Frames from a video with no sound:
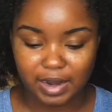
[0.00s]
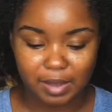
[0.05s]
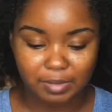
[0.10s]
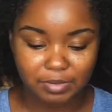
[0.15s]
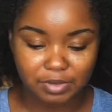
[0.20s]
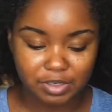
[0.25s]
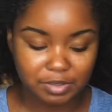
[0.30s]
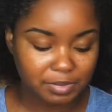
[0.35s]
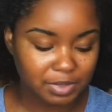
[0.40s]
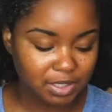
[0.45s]

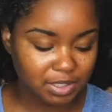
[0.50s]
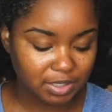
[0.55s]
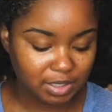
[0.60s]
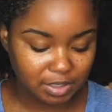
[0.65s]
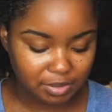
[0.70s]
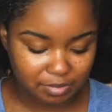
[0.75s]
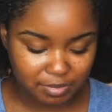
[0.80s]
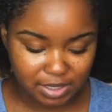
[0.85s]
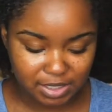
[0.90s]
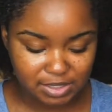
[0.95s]
going to be
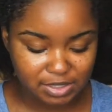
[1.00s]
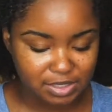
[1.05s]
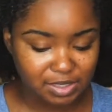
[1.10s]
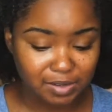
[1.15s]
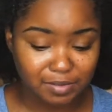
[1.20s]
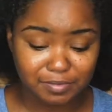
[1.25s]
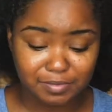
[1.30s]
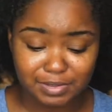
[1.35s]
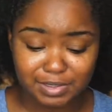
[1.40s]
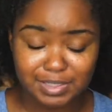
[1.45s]
getting
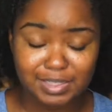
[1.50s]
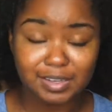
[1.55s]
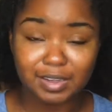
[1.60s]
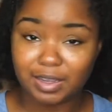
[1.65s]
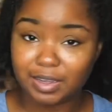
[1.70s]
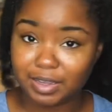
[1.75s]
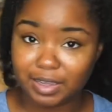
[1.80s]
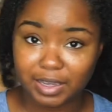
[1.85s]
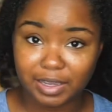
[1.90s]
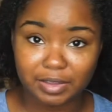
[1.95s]
myself
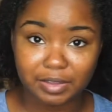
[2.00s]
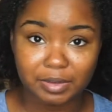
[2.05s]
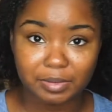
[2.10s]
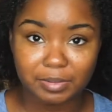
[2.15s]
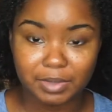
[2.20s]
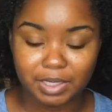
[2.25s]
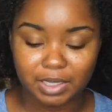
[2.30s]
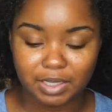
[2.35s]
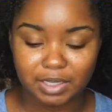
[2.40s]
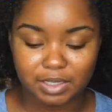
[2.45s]
together
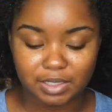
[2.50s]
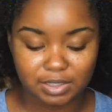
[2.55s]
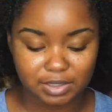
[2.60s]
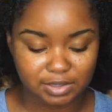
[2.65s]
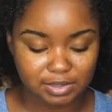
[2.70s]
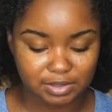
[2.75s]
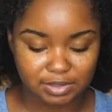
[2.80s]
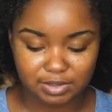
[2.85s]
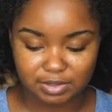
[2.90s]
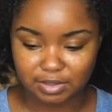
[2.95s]

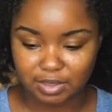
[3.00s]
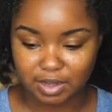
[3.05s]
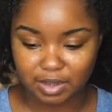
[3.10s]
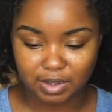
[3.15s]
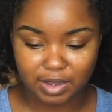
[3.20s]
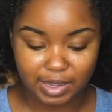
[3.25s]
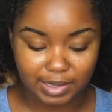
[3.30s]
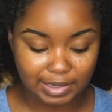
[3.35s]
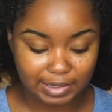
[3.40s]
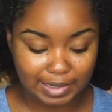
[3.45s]
because, y'all,
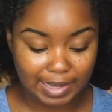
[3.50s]
I look a